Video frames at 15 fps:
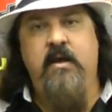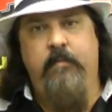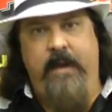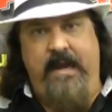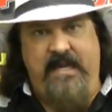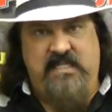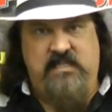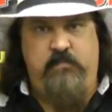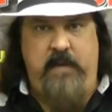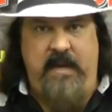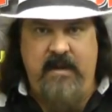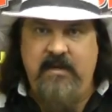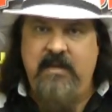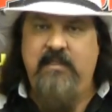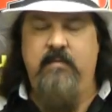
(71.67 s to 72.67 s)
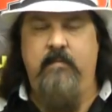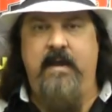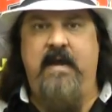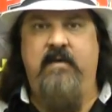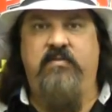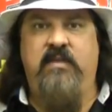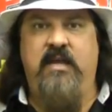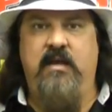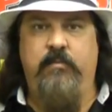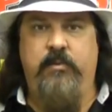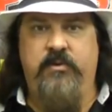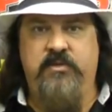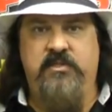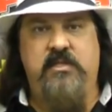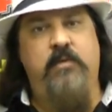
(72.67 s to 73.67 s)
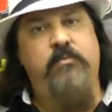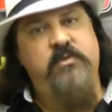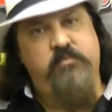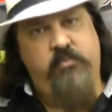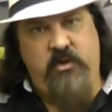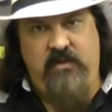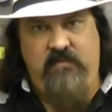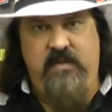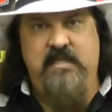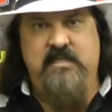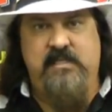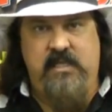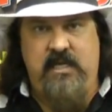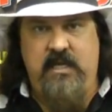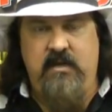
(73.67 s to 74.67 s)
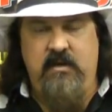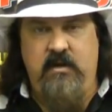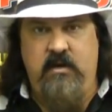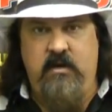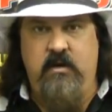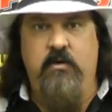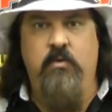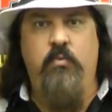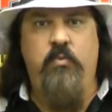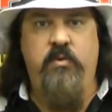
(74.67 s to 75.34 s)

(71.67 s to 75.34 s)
By expanding the math tables that was previously in here